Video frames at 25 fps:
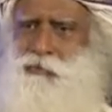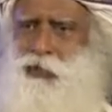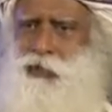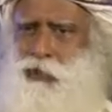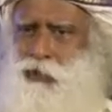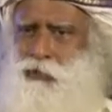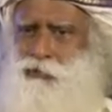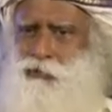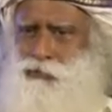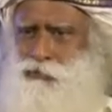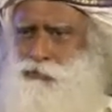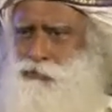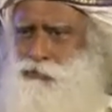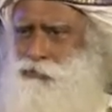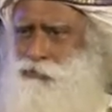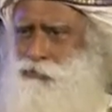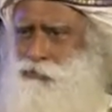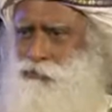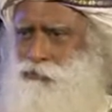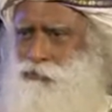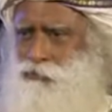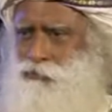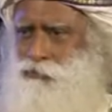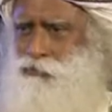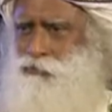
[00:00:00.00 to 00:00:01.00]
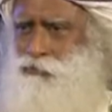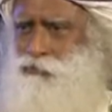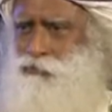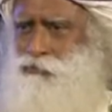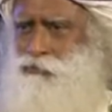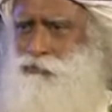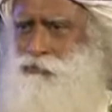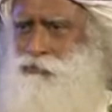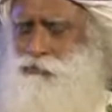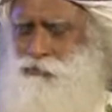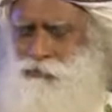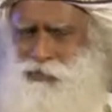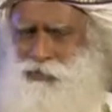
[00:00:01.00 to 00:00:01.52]
Hello?
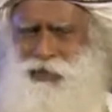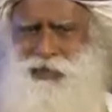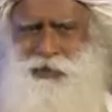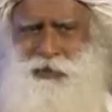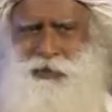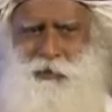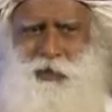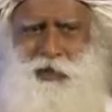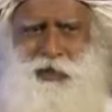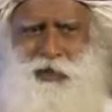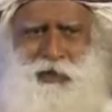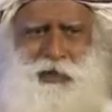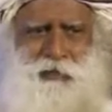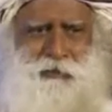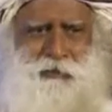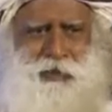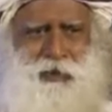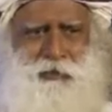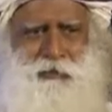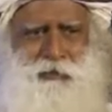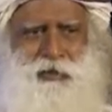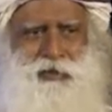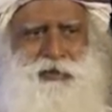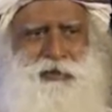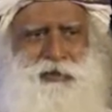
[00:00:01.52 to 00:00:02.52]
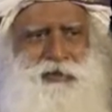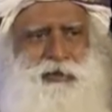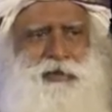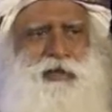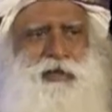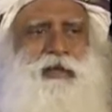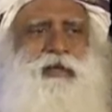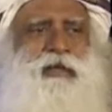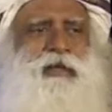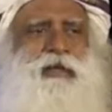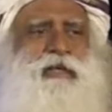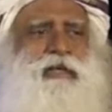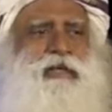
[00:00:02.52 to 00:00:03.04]
There are small-time criminals,
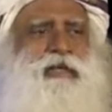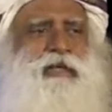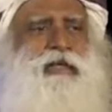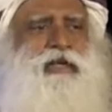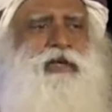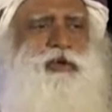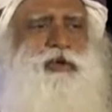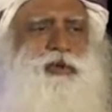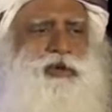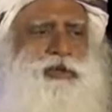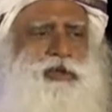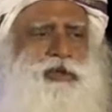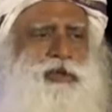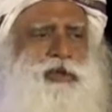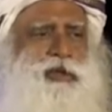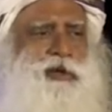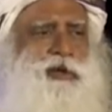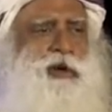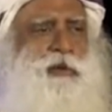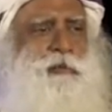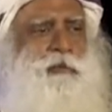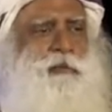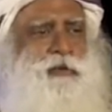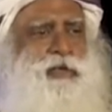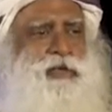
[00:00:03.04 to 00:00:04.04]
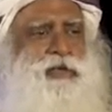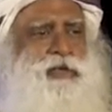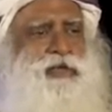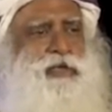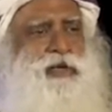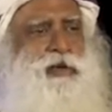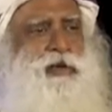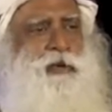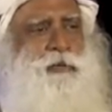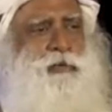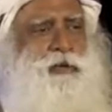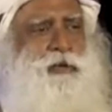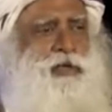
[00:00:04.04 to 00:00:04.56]
individually
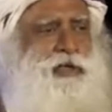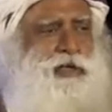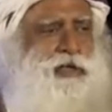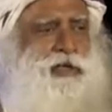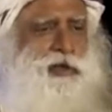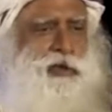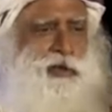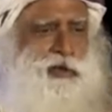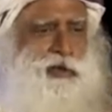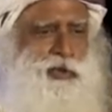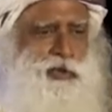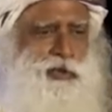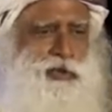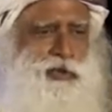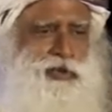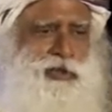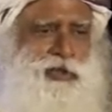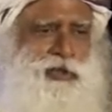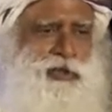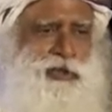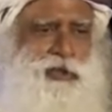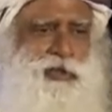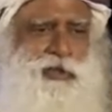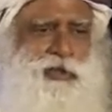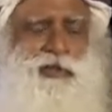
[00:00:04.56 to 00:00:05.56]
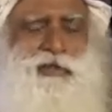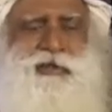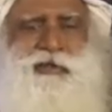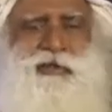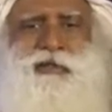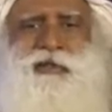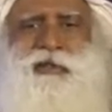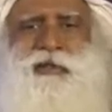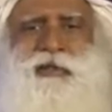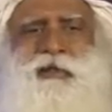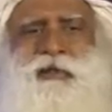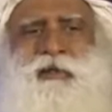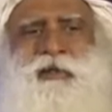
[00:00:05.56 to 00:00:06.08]
operating in twos and
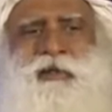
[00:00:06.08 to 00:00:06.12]
threes.